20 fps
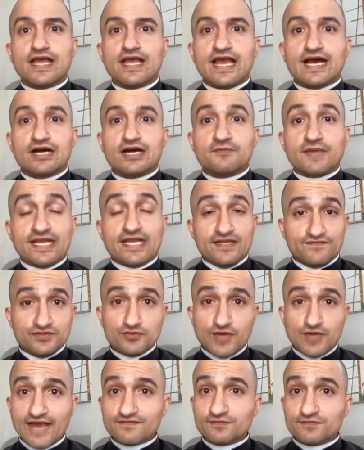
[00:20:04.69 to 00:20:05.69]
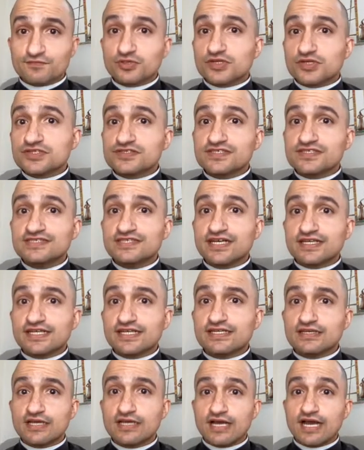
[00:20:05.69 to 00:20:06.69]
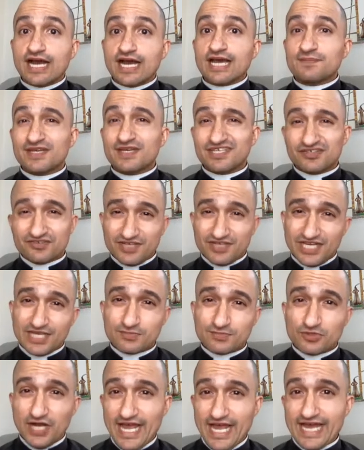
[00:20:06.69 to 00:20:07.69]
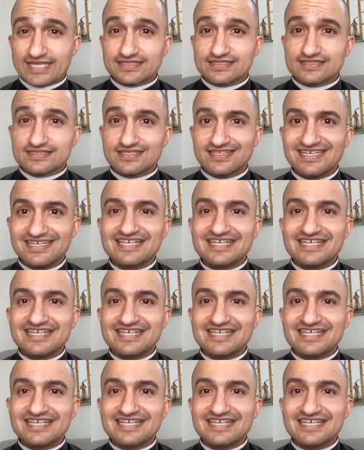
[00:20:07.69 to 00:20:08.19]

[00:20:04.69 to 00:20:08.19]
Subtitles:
And if you haven't personally done it, I bet your neighbor has.